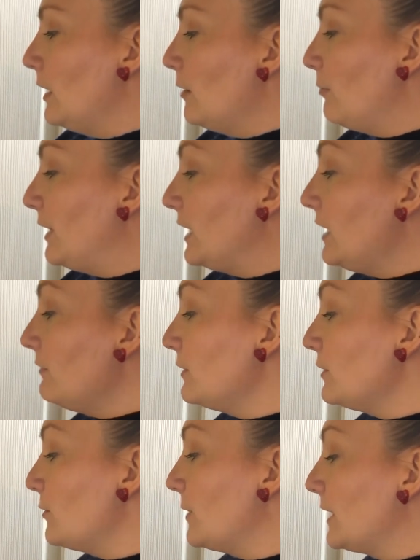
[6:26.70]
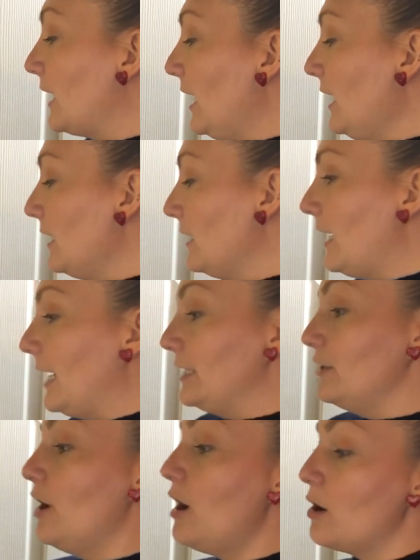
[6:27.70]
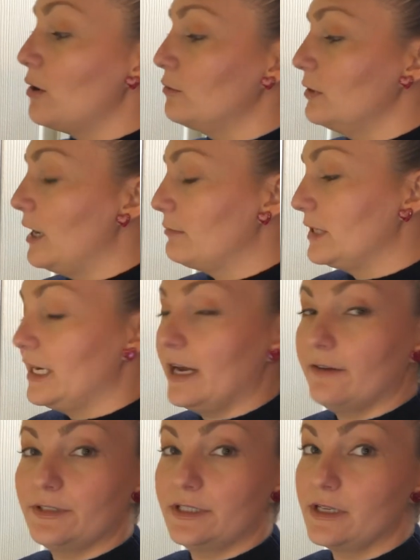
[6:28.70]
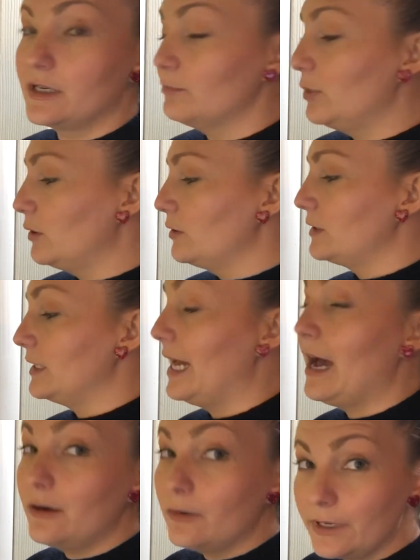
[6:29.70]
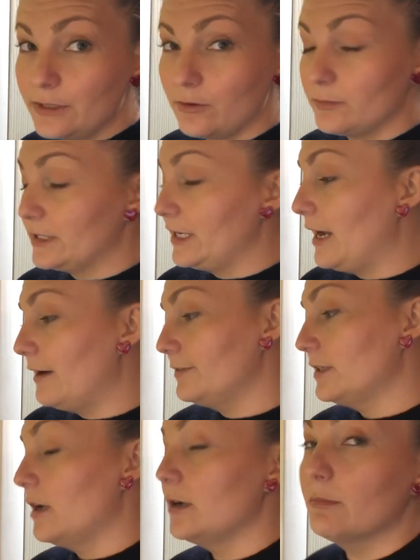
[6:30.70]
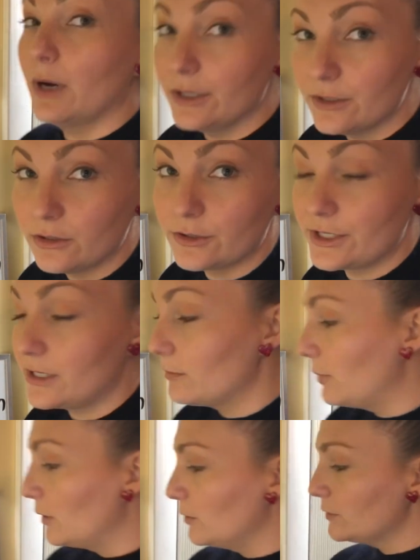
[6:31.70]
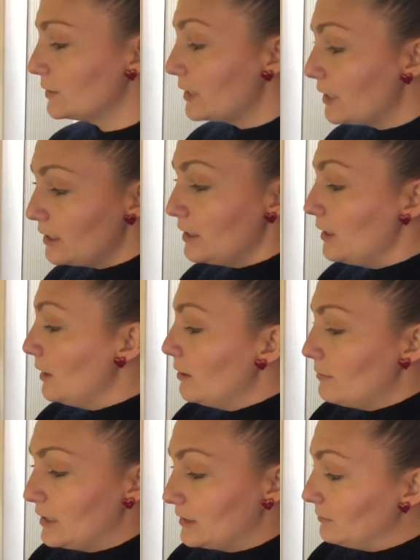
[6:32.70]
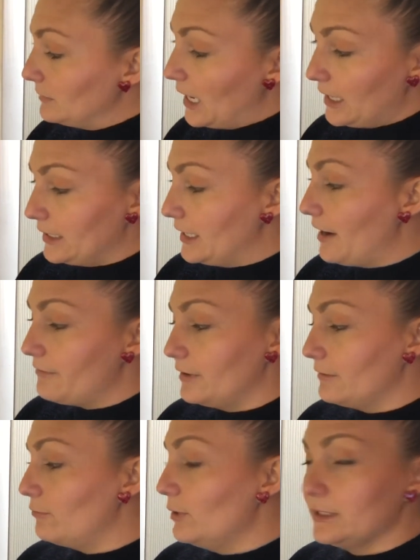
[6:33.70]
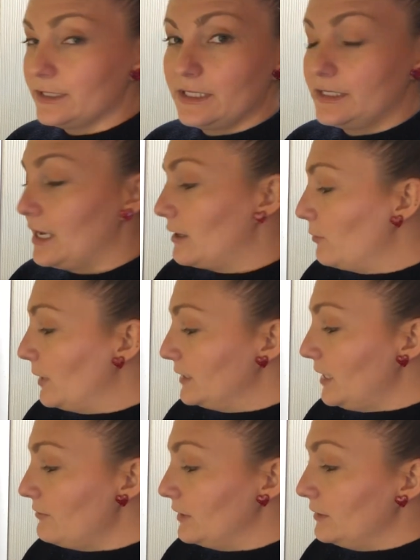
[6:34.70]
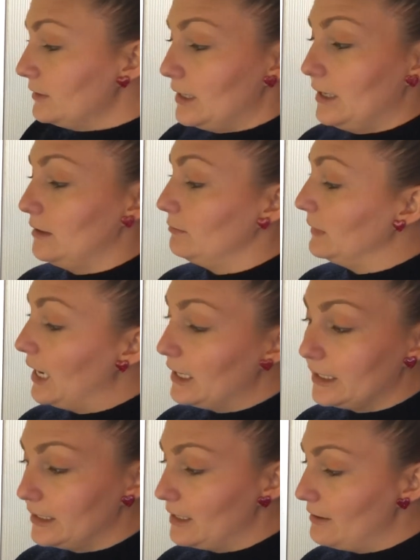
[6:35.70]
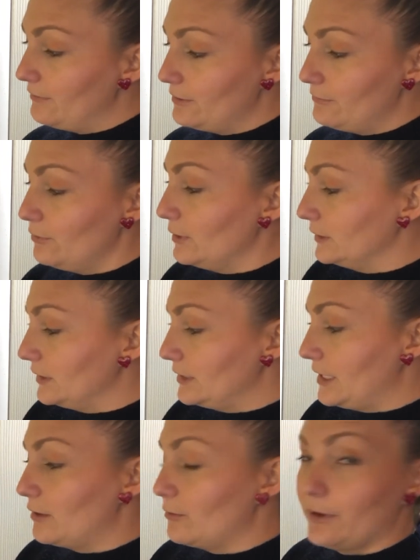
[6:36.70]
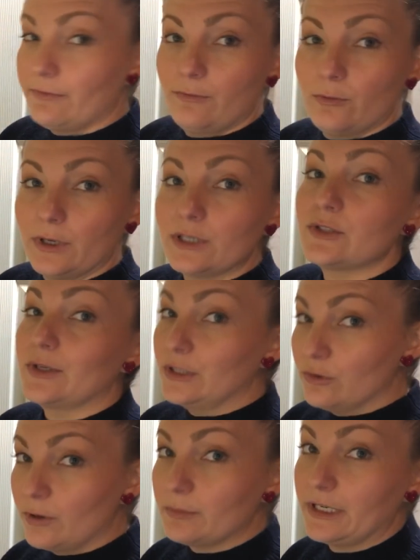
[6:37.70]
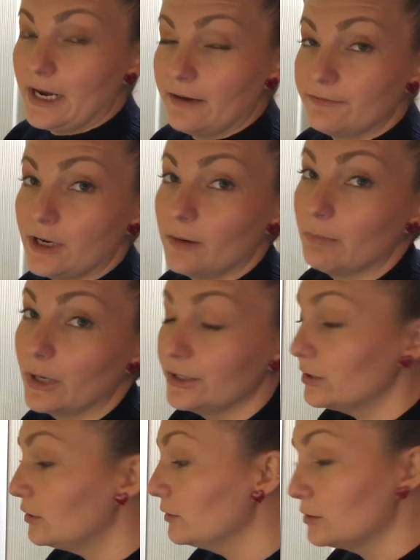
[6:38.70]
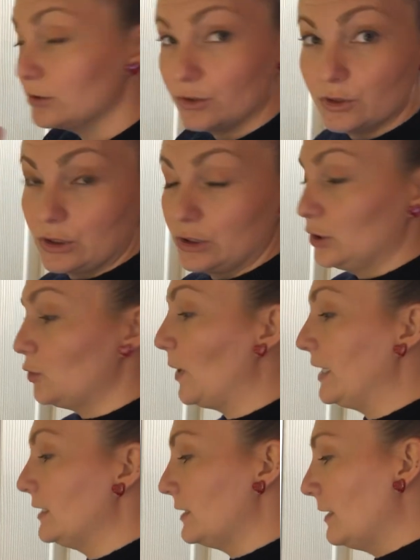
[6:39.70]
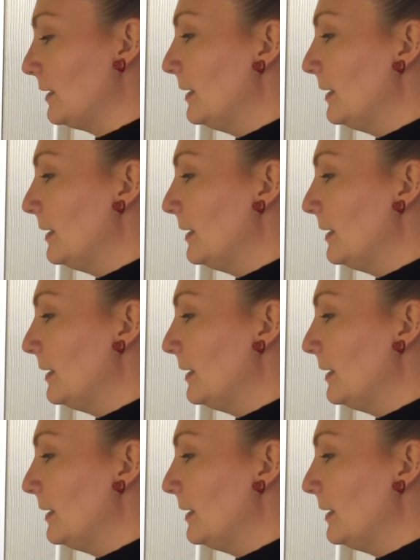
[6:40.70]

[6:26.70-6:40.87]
But even doing that, I know I'm going to have to decompose. And how do I know I'm going to have to unbundle or decompose? Because I'm not going to have enough ones to take away 7. And I'm not going to have enough ones to take away 4. So I know I'm going to have to unbundle twice.